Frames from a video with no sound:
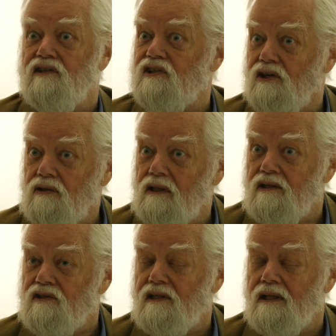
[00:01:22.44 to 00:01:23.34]
so
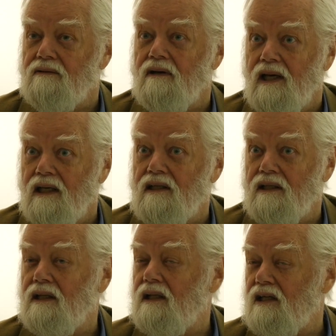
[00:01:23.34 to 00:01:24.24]
closely
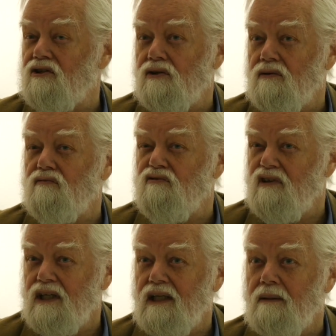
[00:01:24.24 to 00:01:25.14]
related that they shouldn't
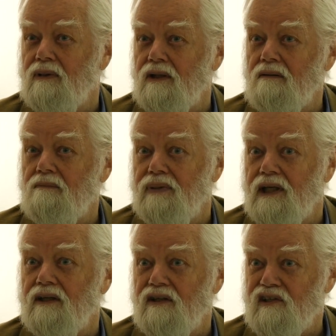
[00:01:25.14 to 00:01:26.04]
really be
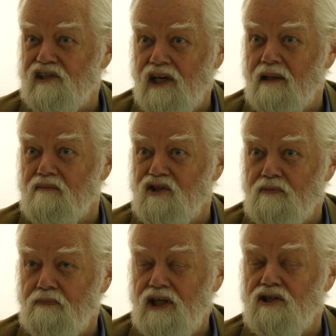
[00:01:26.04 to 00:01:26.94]
in the same
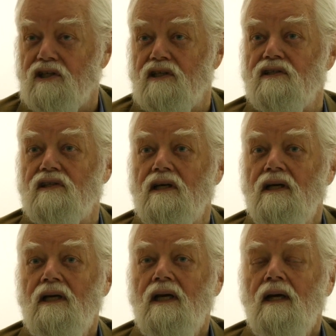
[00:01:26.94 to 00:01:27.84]
species,
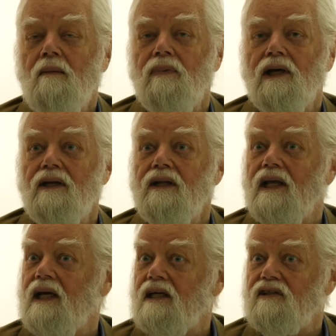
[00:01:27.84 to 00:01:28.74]
but
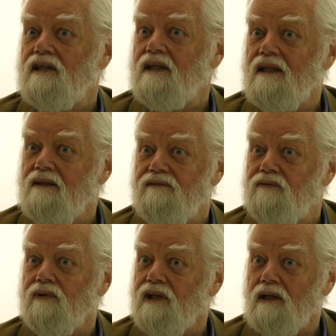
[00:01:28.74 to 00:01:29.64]
they actually lived
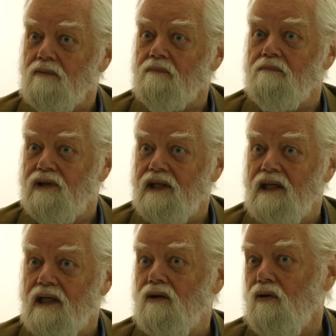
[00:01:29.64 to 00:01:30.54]
without
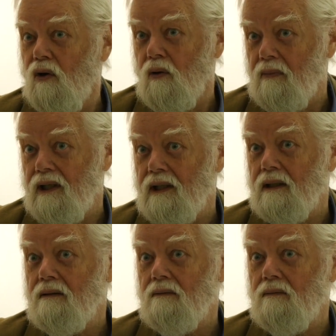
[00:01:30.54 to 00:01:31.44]
breeding normally
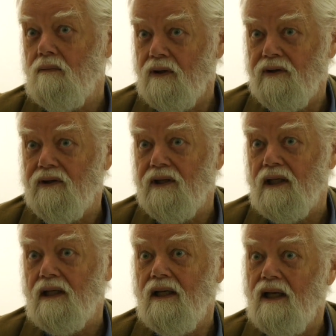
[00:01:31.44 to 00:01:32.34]
with
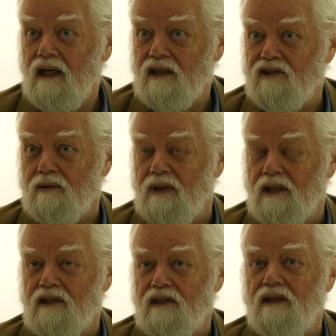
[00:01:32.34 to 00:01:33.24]
the larger
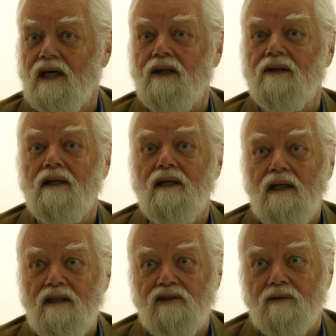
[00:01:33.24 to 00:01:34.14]
monkey. Now the
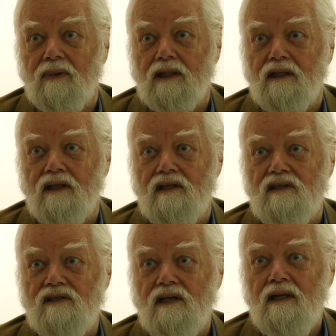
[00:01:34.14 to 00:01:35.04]
larger
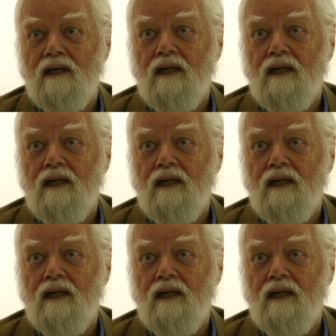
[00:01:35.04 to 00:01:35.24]
monkeys